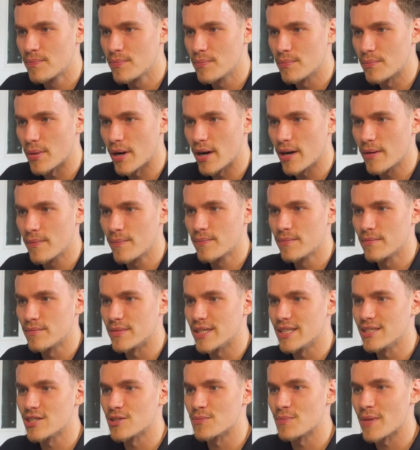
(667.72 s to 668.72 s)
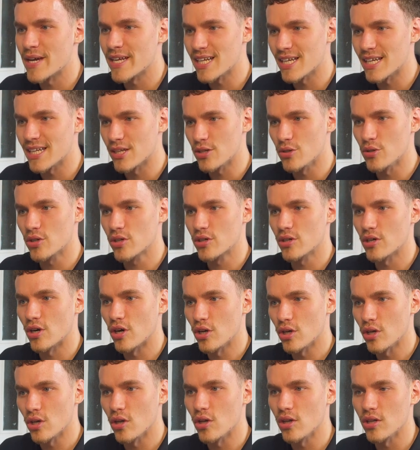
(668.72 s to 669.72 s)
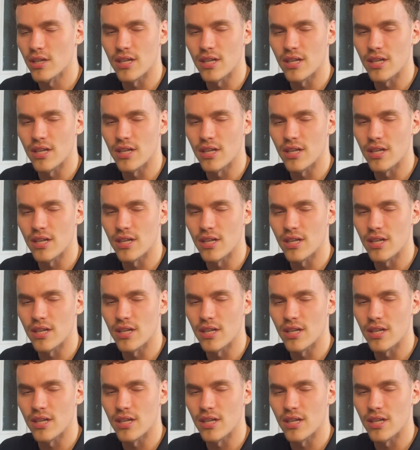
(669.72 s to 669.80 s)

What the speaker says: But this has made it look a lot